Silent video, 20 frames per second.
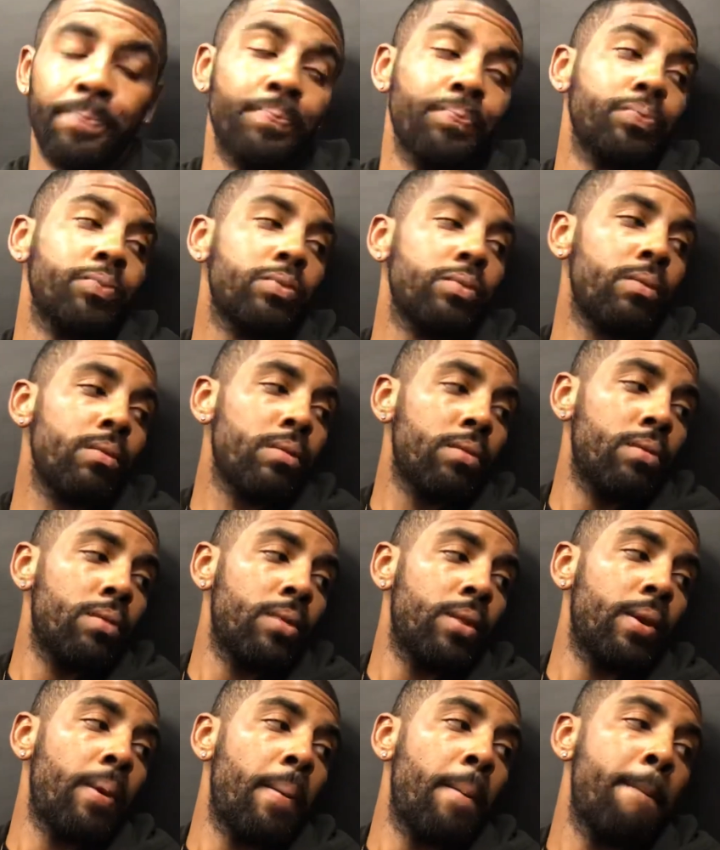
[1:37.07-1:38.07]
about this
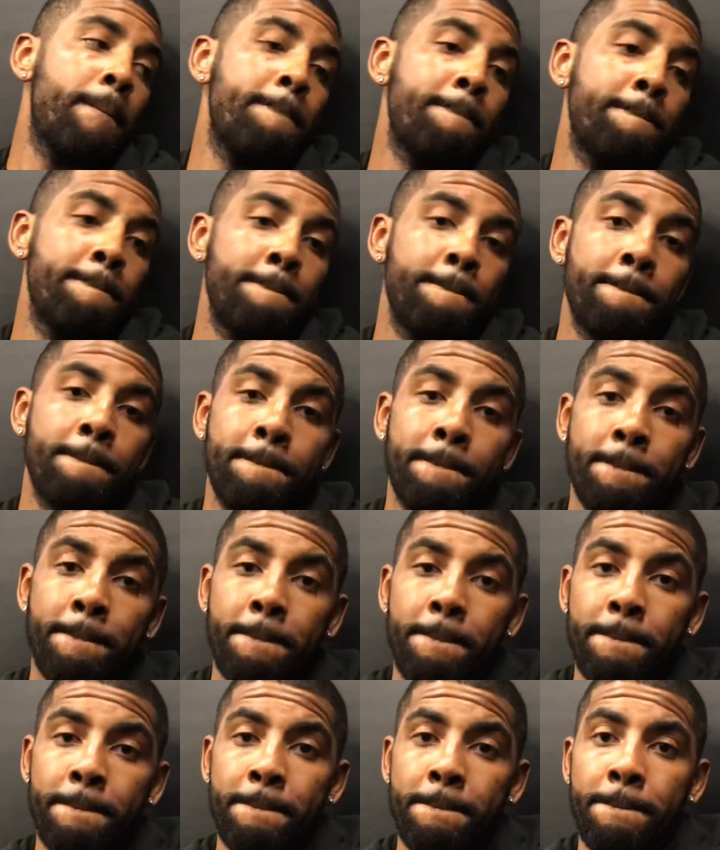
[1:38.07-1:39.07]
offense since that second half
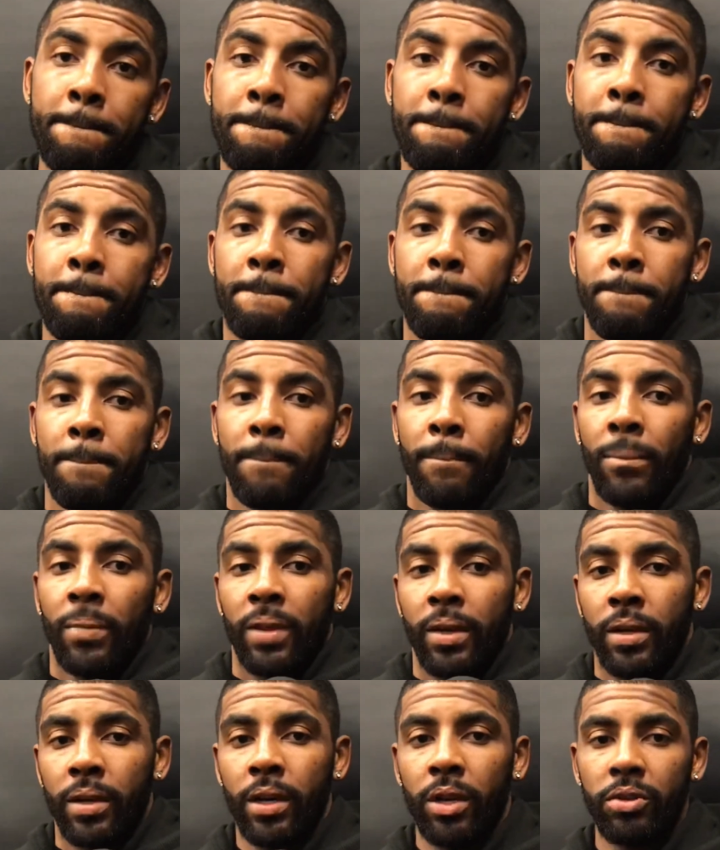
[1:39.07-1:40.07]
against OKC?
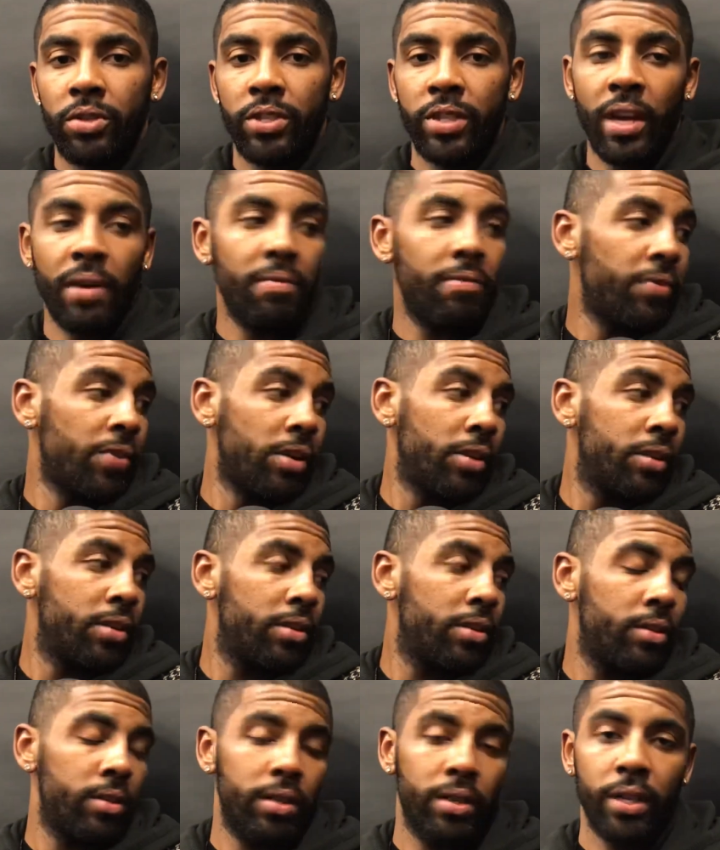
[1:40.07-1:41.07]
I'm just having
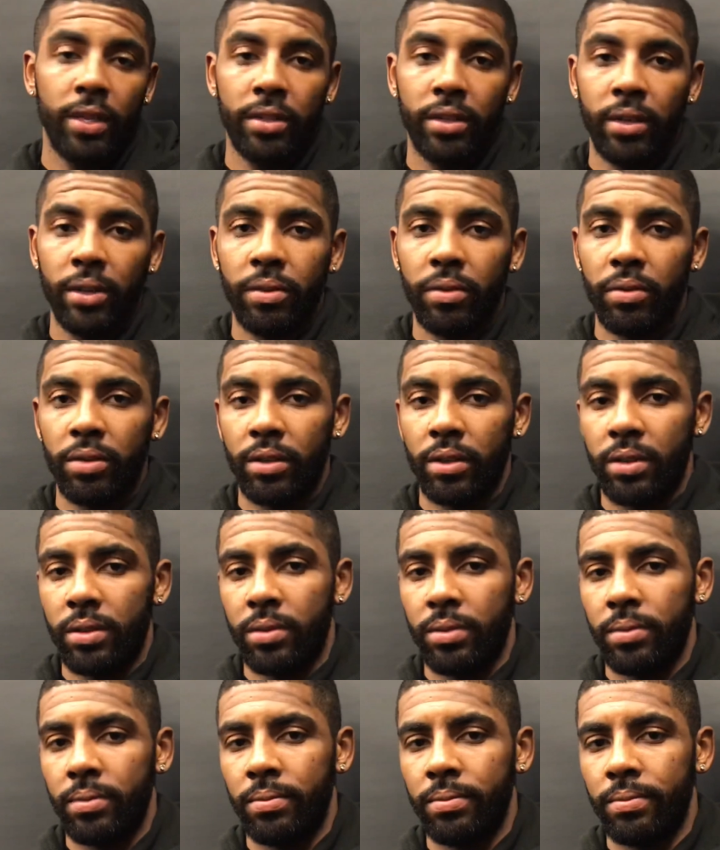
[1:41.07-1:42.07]
fun. Uh, I think um,
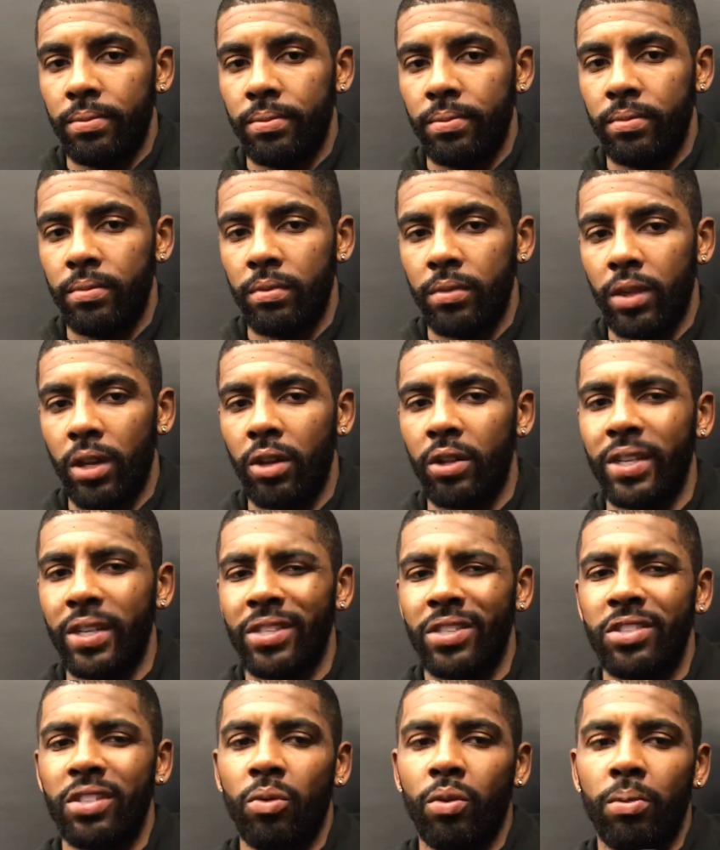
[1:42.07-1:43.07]
I don't like
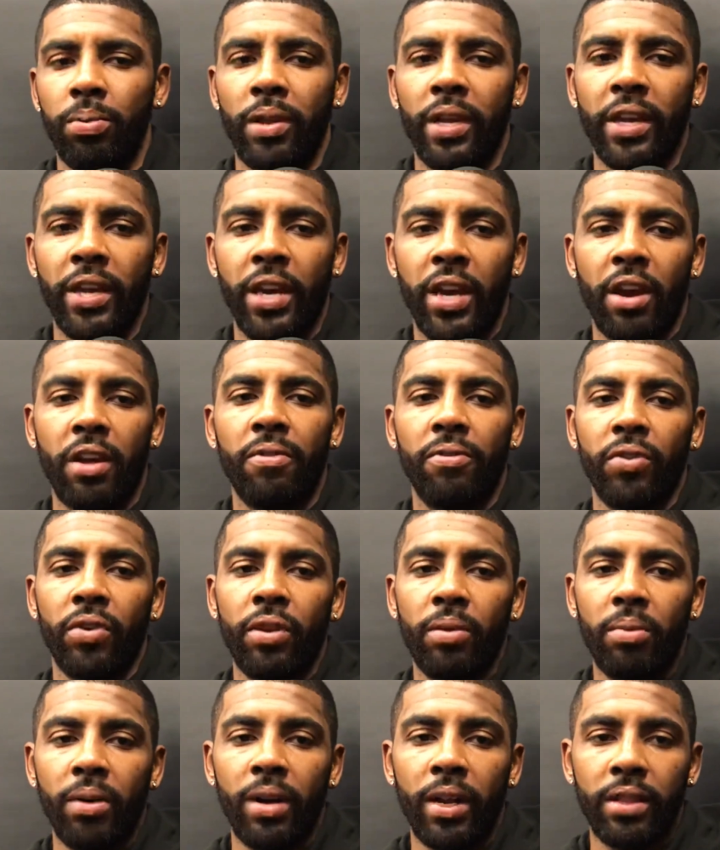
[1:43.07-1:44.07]
to say we're playing
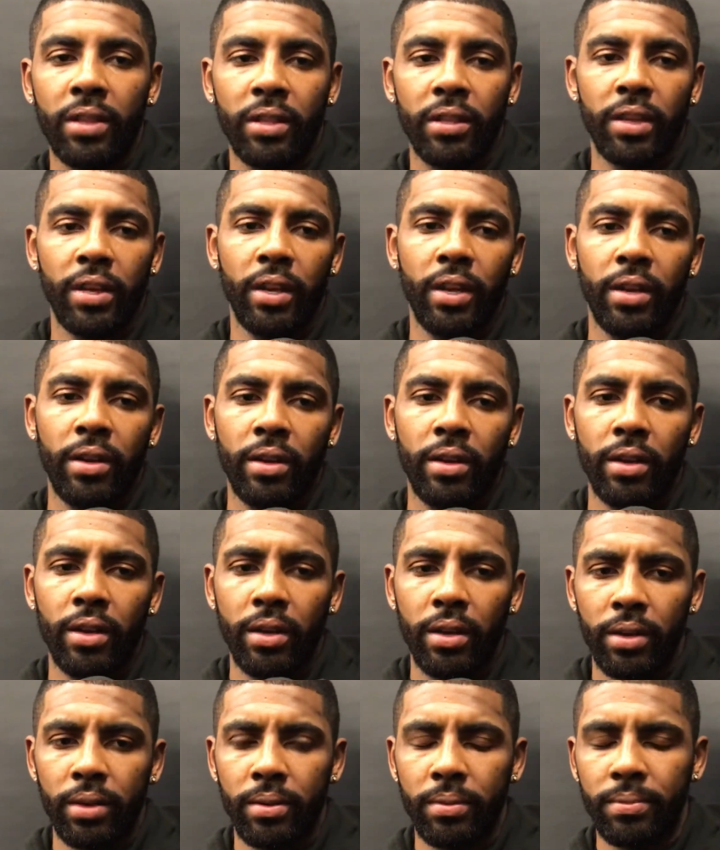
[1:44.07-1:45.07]
carefree, but I think that
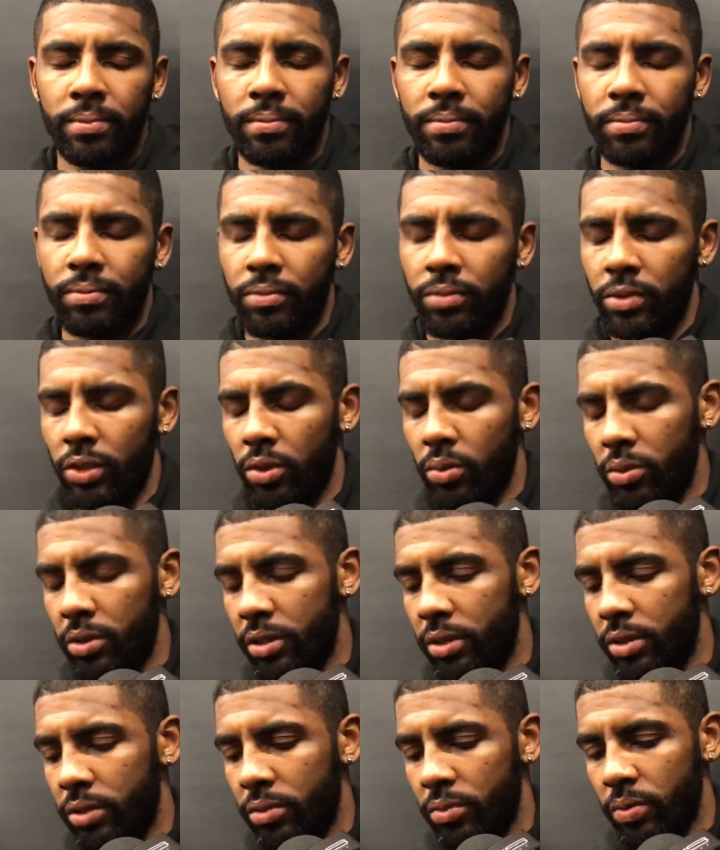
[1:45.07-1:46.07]
um, you know we're
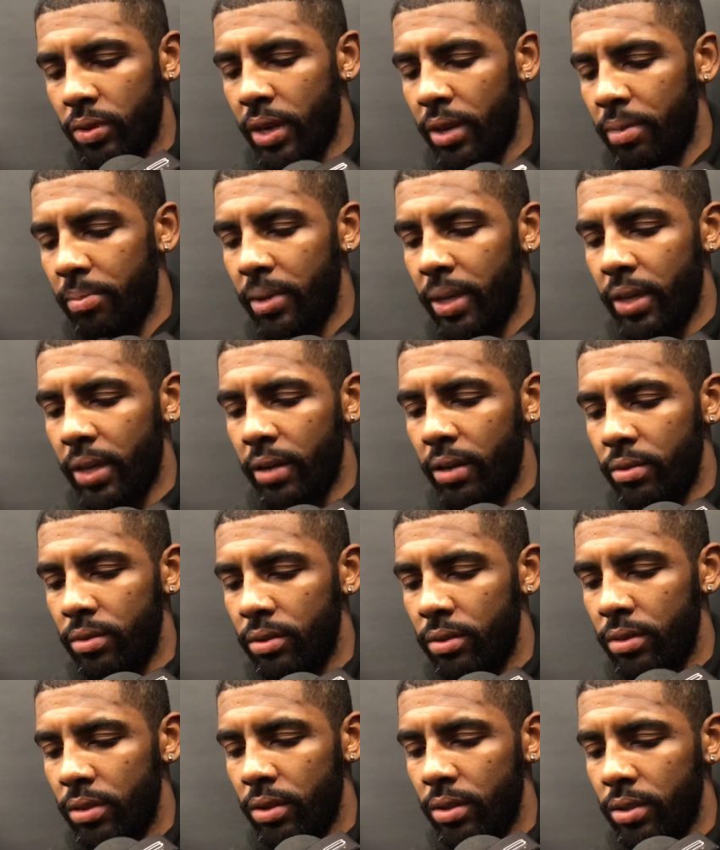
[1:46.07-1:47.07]
just we're kind of making
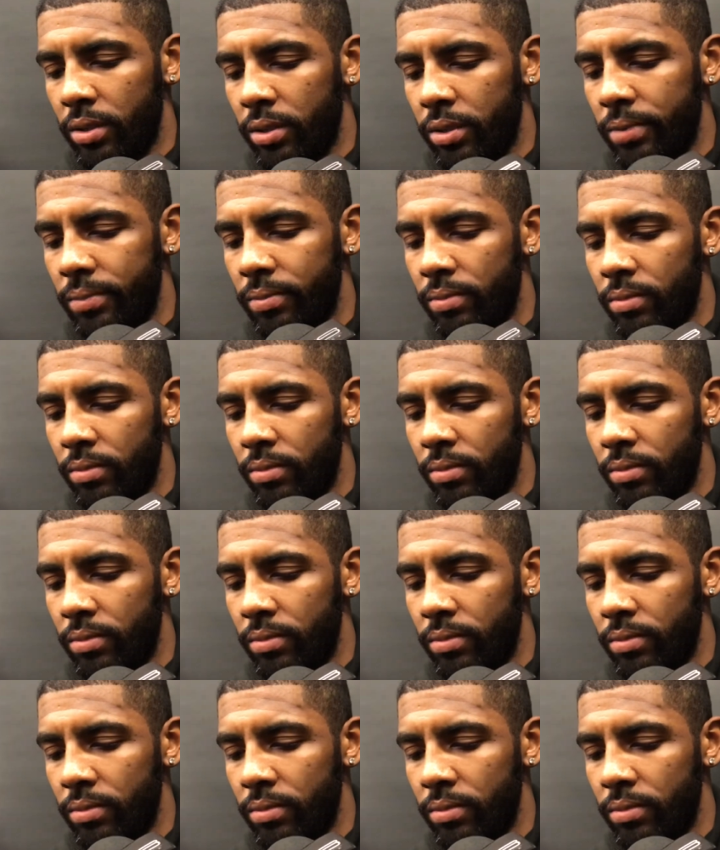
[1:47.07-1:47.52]
the